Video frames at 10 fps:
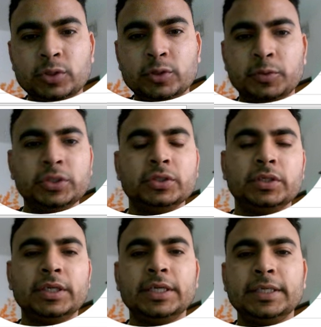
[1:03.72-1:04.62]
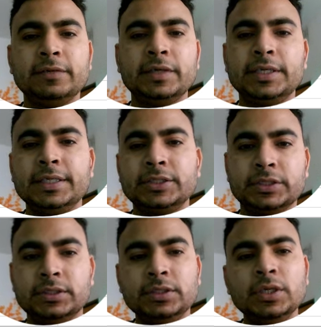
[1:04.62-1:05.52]
where you want to put a data
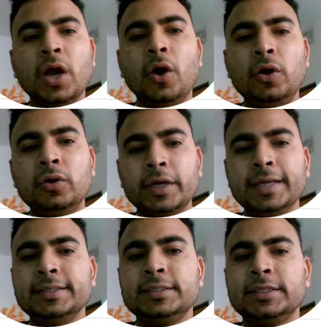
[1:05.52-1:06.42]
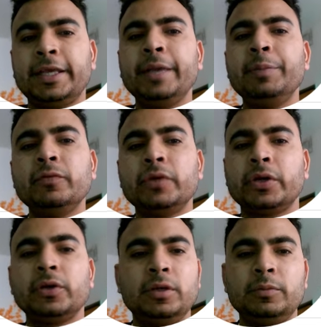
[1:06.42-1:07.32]
validation, or else keep
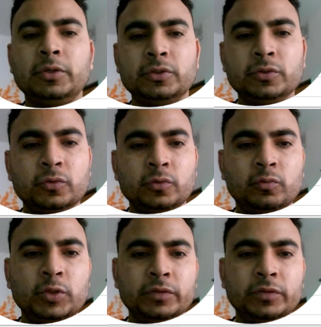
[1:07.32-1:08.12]
in one column also.